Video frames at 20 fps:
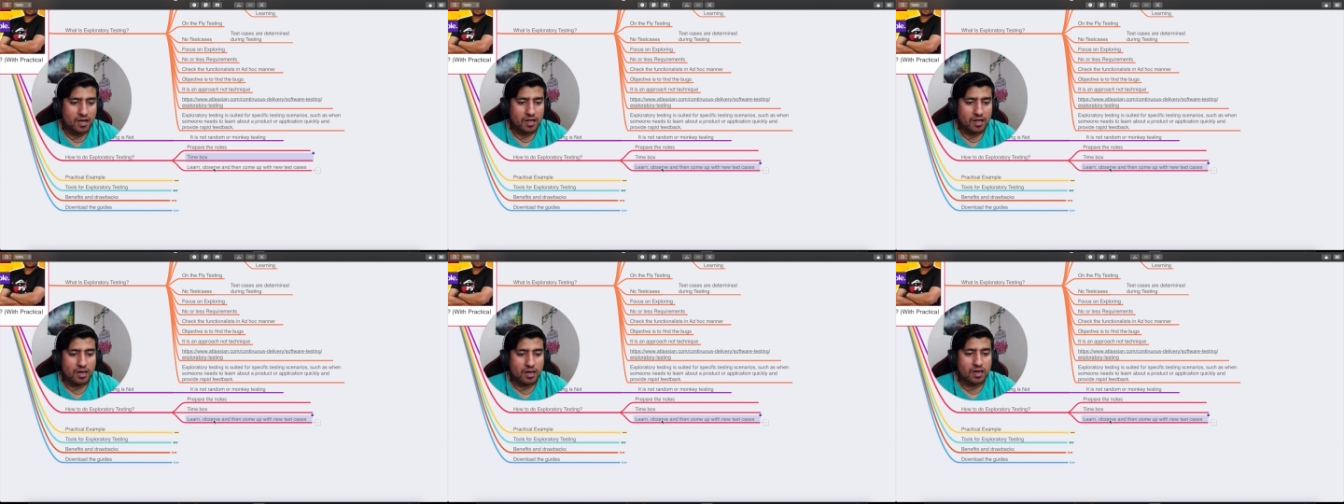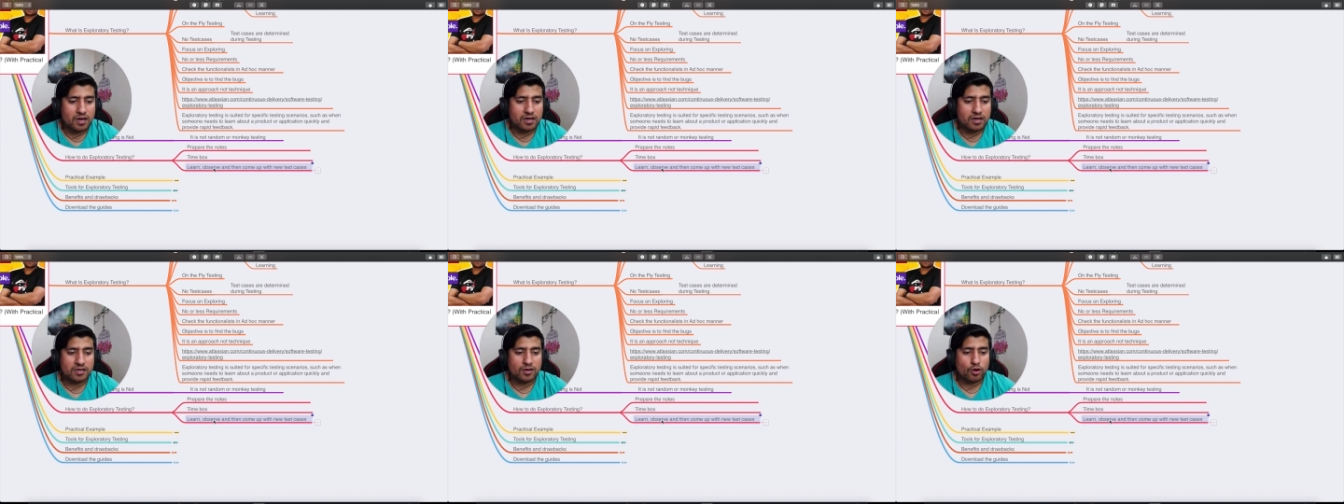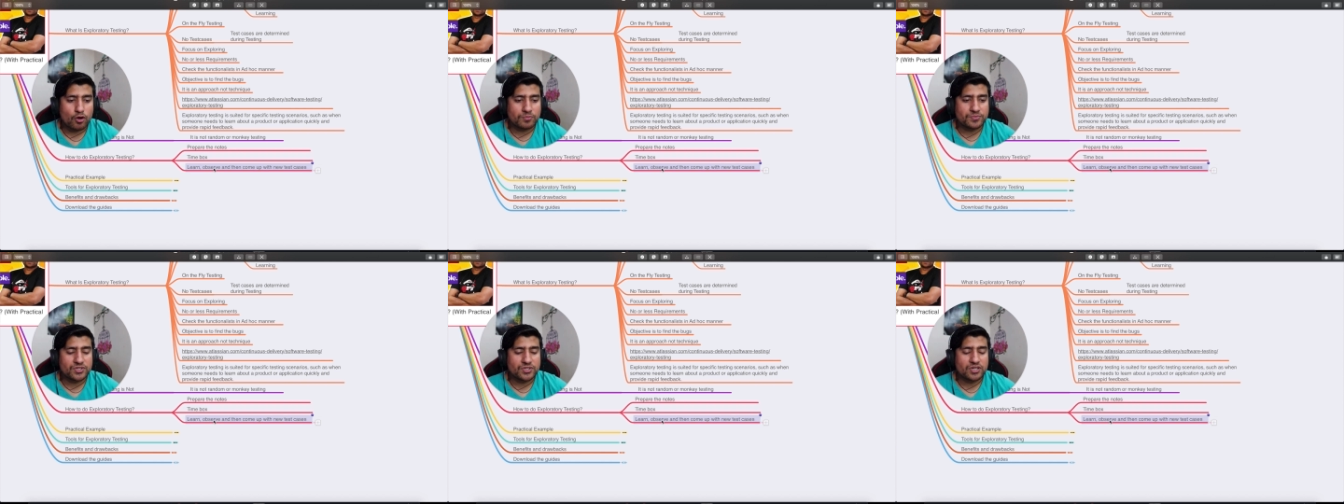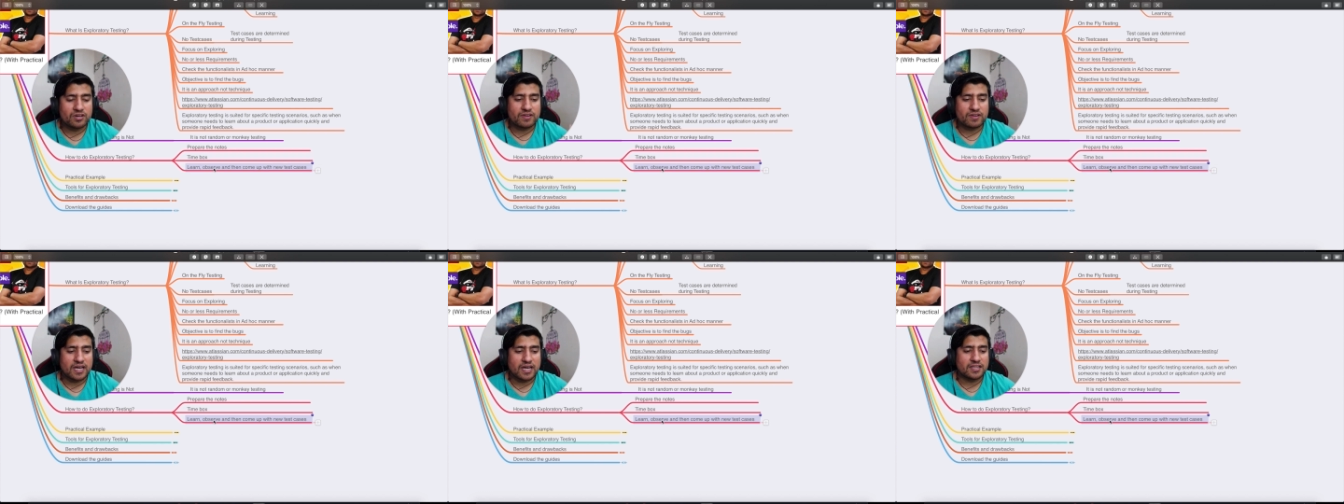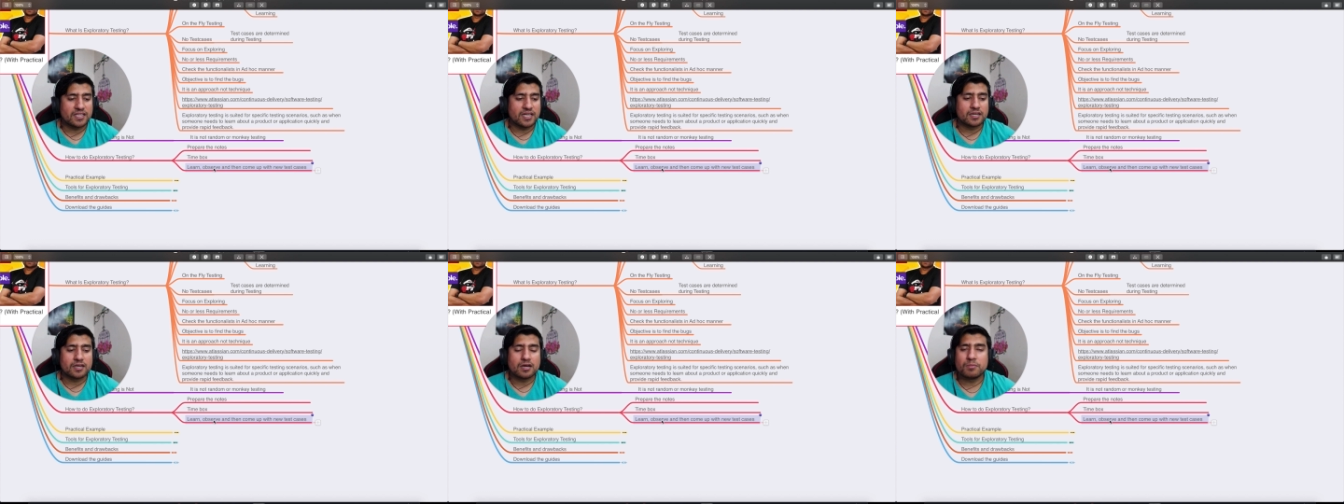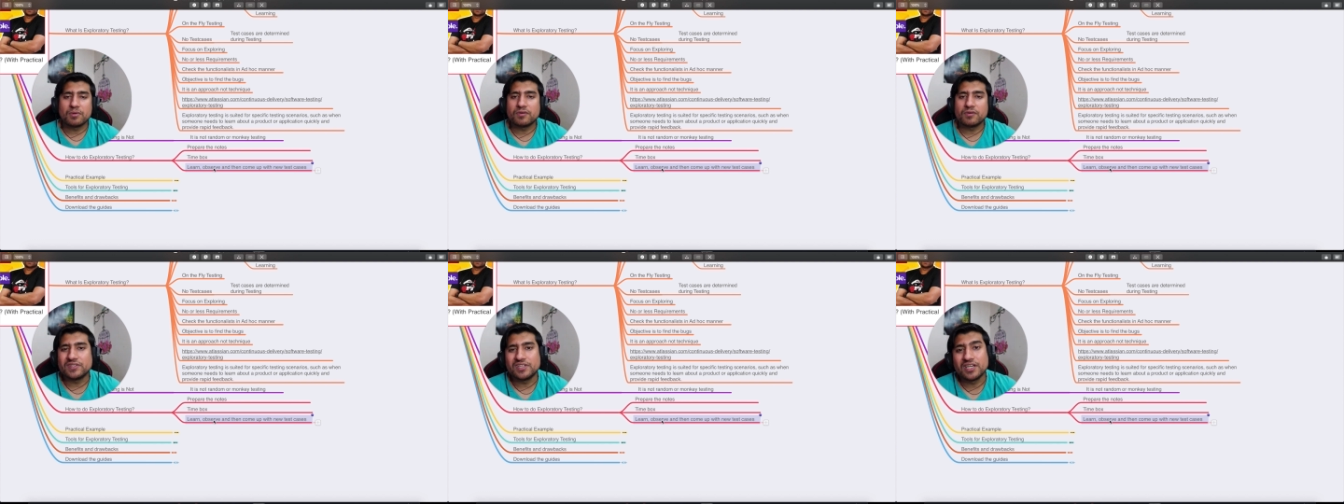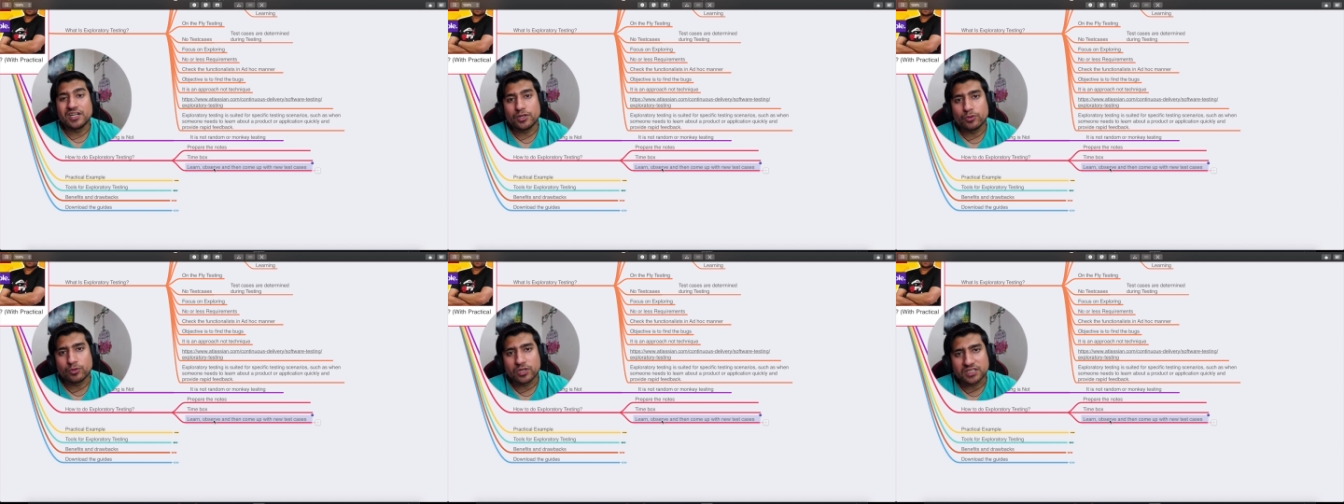Learn, observe and then come up with
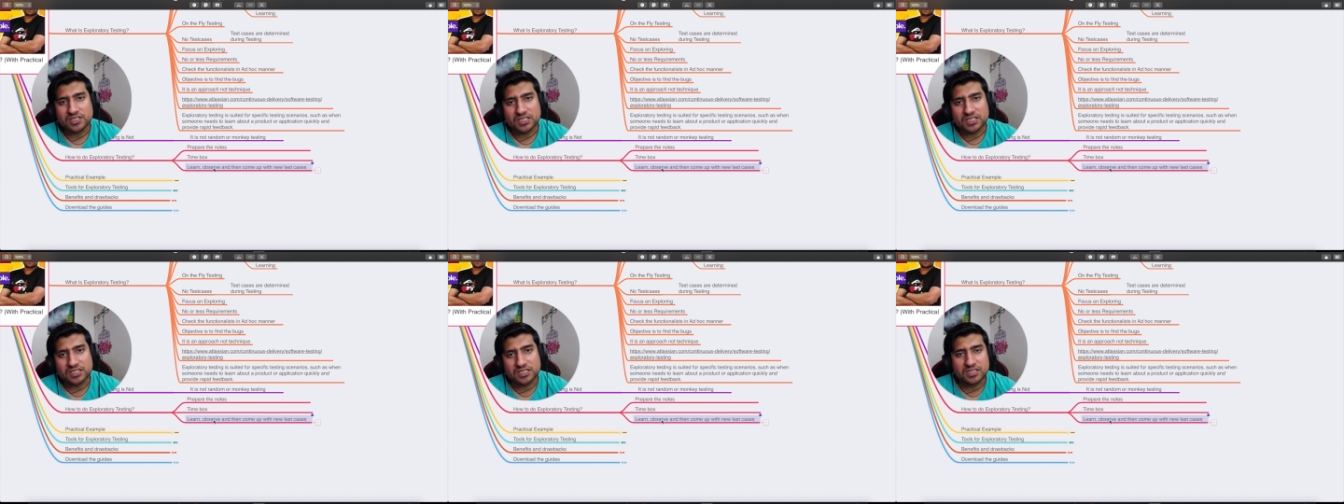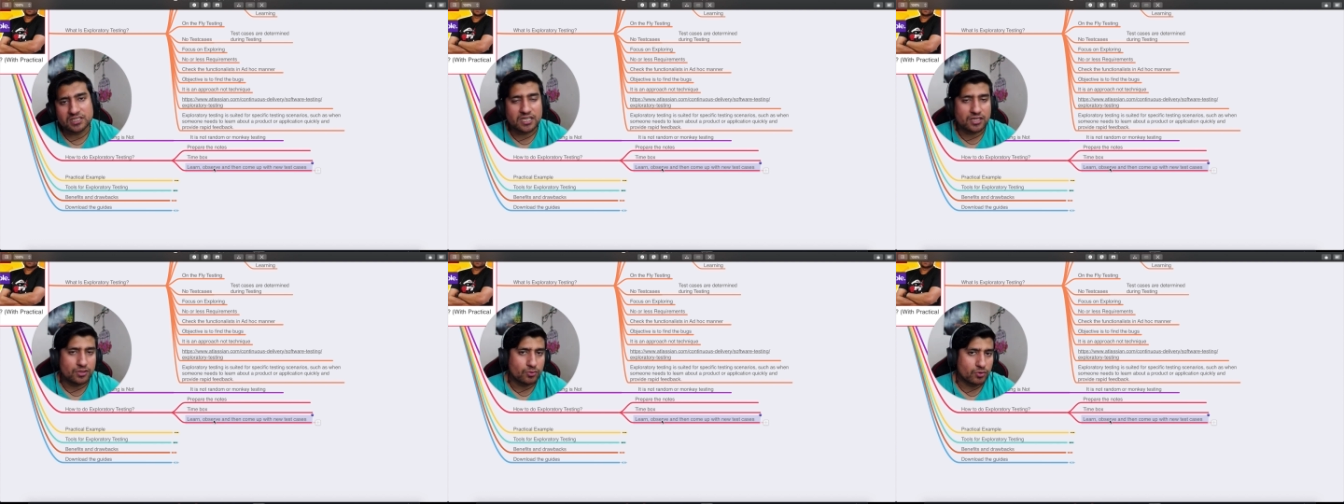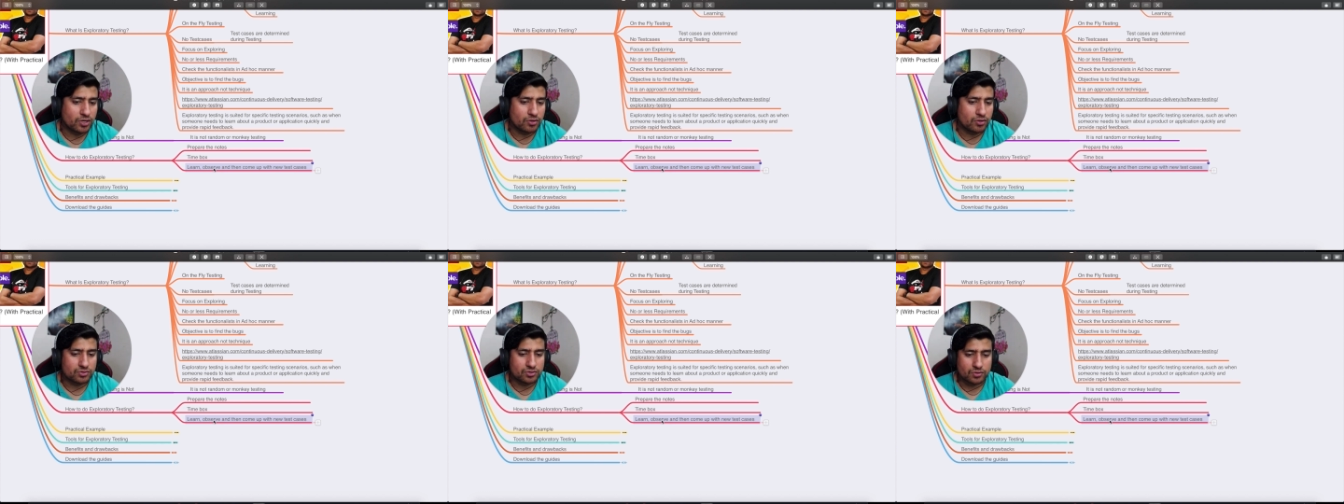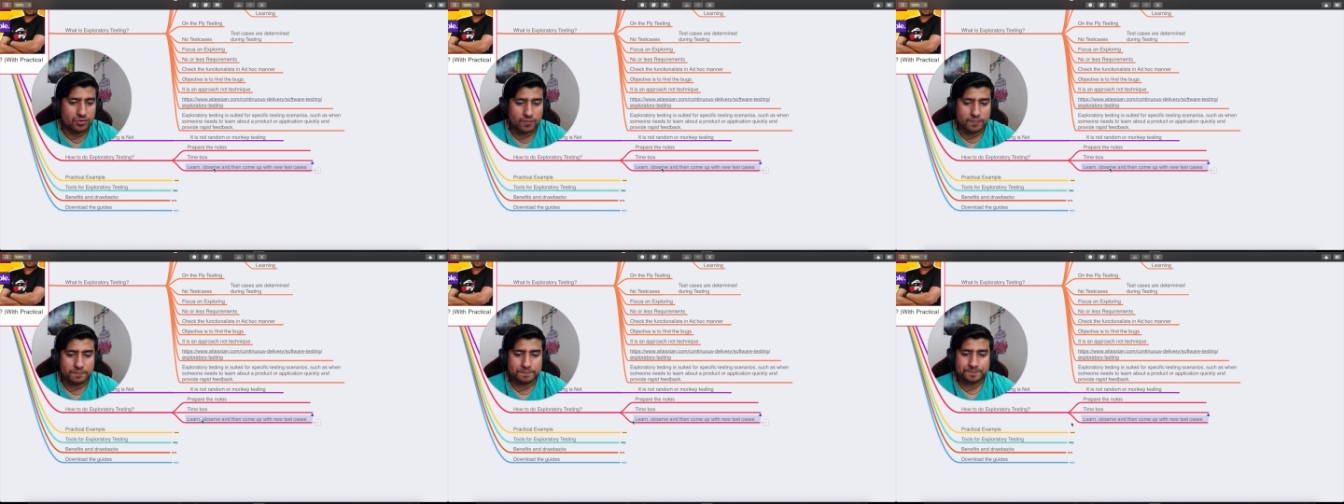the new test cases that you can also do.